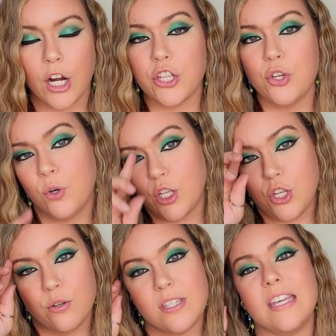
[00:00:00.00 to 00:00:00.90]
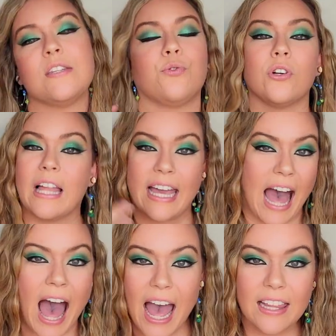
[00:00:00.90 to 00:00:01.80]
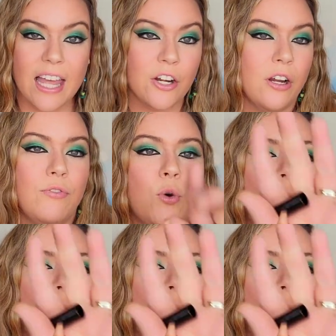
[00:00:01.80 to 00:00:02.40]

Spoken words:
you can use these for like a highlighter if you